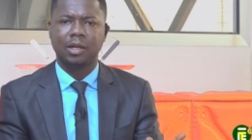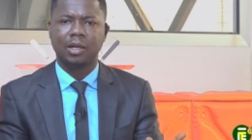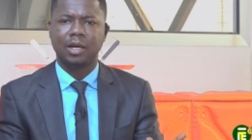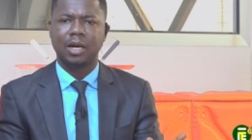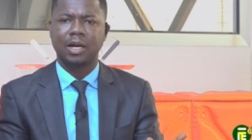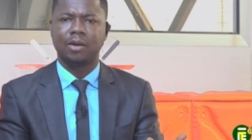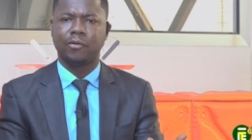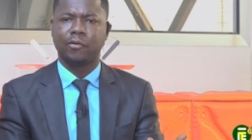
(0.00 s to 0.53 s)

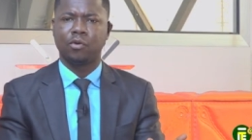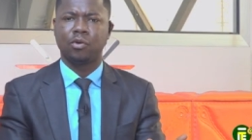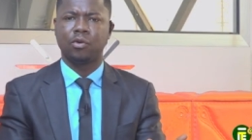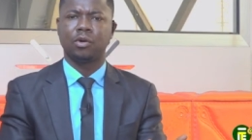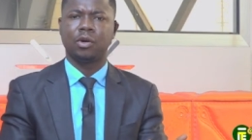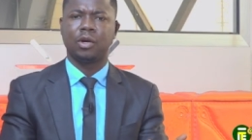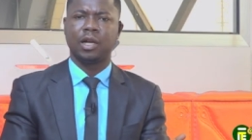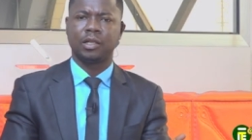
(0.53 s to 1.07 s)
Ghana
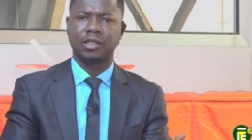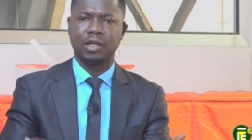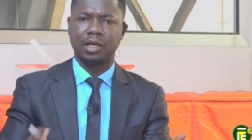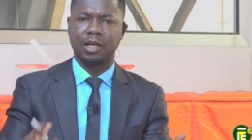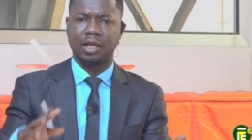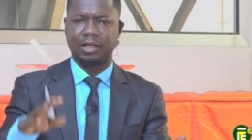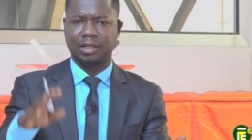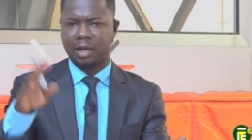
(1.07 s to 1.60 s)
for as
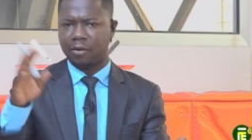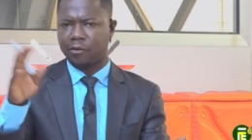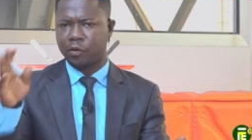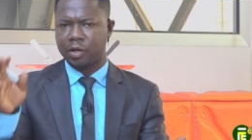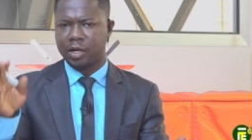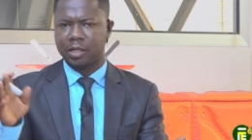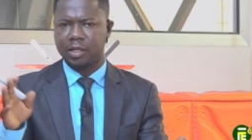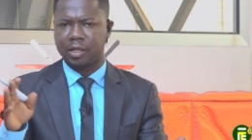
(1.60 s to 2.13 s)
a scaffold,
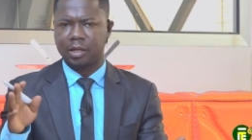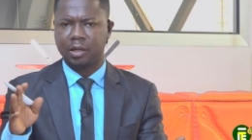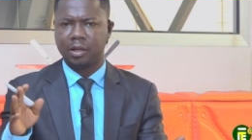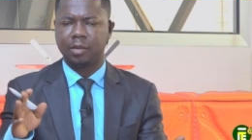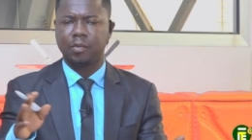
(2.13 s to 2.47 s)
your dear.